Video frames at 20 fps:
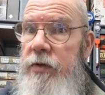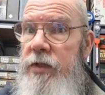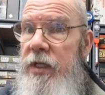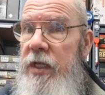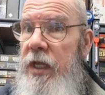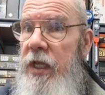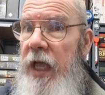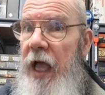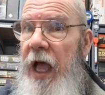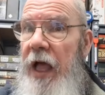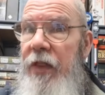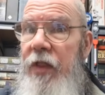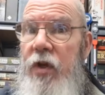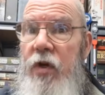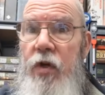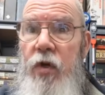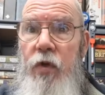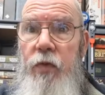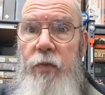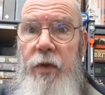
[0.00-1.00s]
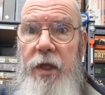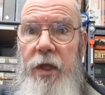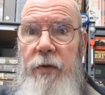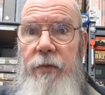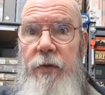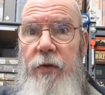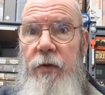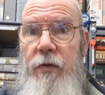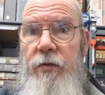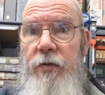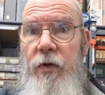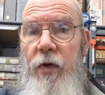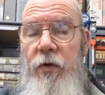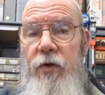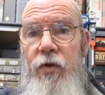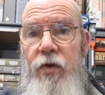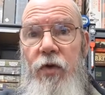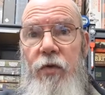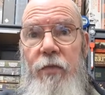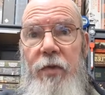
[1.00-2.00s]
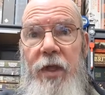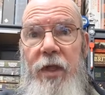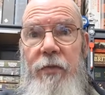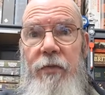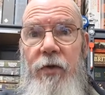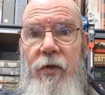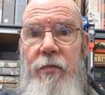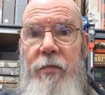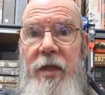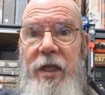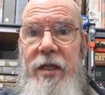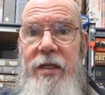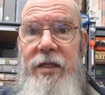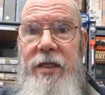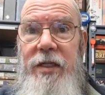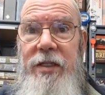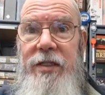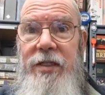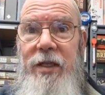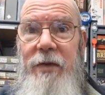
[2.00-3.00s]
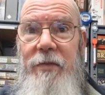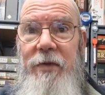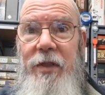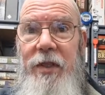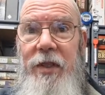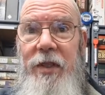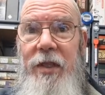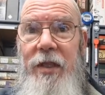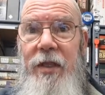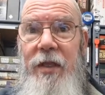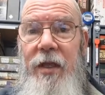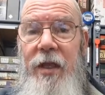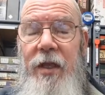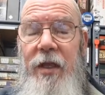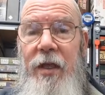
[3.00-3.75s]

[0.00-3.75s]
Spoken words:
seeing other new people, not new people meeting some of the